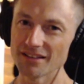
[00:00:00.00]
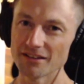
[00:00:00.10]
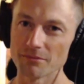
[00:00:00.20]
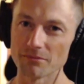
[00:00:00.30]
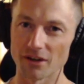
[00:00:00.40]

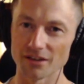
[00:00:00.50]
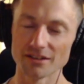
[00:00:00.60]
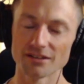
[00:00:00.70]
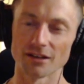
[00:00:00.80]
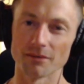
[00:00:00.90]

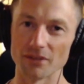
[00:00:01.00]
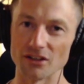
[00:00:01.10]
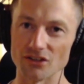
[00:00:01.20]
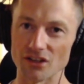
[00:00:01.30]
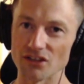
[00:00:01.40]
did some
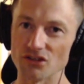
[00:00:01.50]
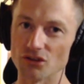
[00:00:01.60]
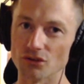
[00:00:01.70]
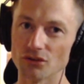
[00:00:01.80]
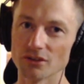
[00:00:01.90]
in
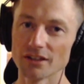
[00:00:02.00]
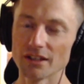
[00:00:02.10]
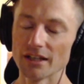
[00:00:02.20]
June,